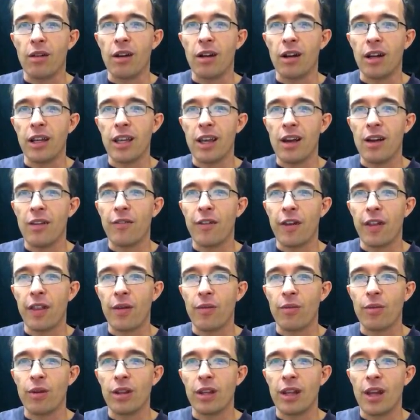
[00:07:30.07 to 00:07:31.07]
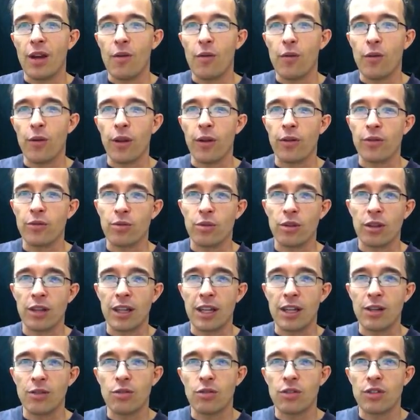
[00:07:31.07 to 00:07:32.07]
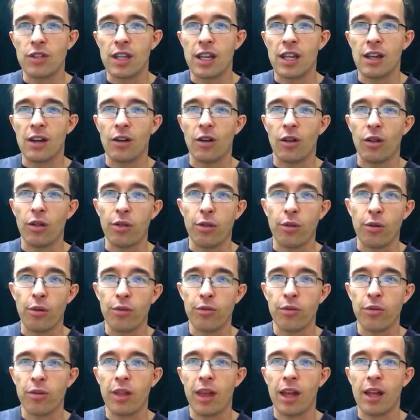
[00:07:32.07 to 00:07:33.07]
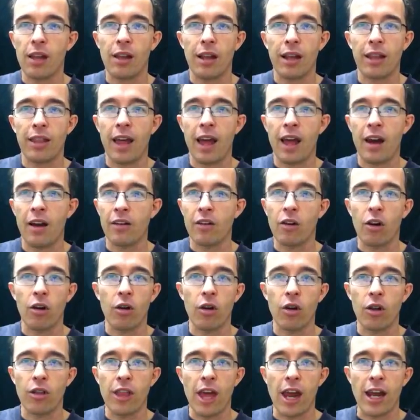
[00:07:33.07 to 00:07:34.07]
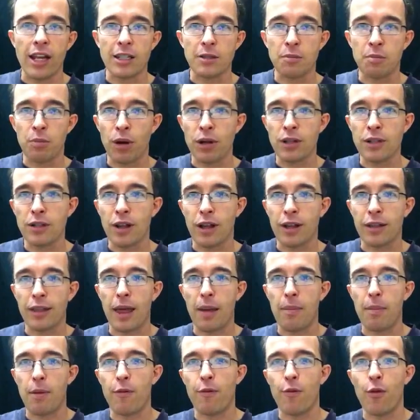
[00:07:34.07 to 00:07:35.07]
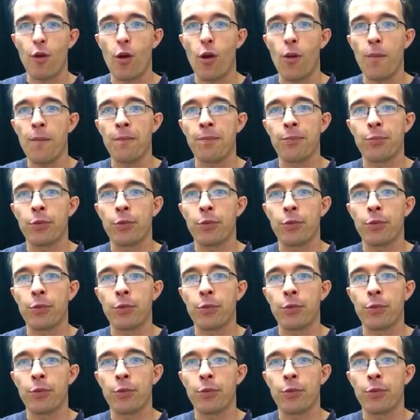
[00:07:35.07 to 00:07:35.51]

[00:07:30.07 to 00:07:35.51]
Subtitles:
Oh yeah, I found that really helpful. That was really interesting. I've not thought through that like that. I've not heard that expressed like that before.